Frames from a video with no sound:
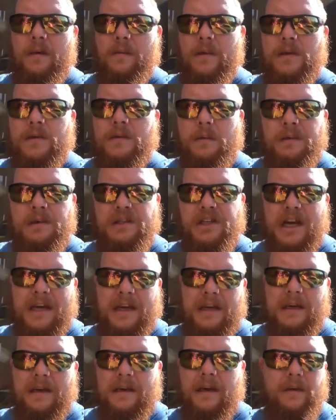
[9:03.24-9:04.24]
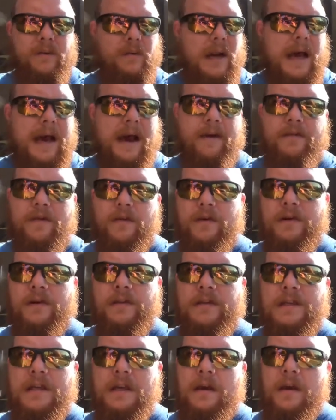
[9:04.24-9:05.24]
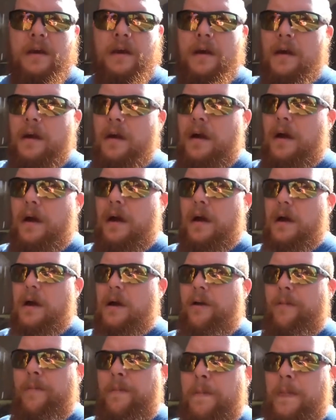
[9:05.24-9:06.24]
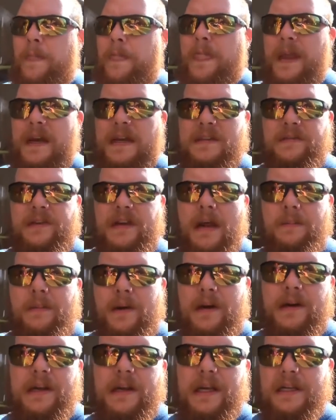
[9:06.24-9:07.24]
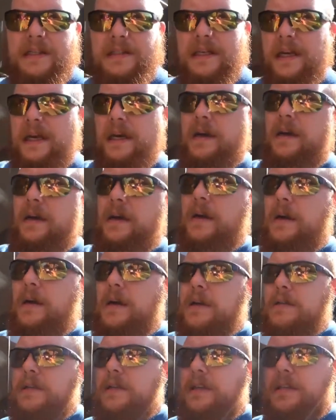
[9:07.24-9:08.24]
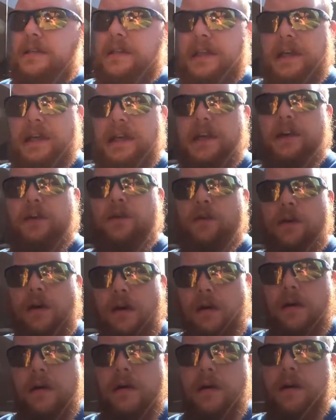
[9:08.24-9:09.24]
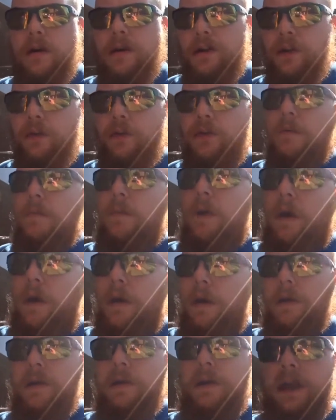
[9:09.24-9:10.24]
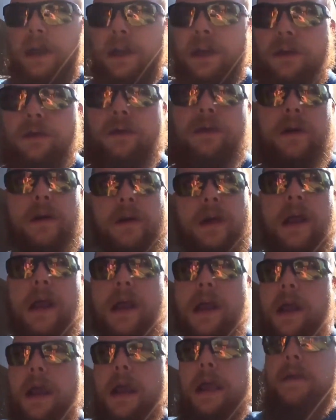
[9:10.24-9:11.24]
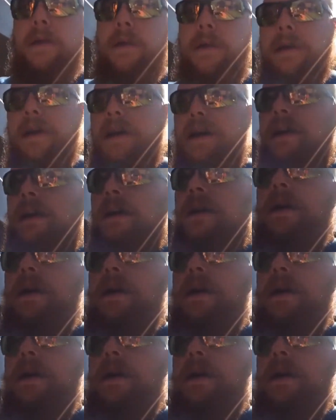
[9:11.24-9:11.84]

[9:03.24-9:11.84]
which we'll be checking out afterwards. I was reading up on it. It's a newer mall in a newer area.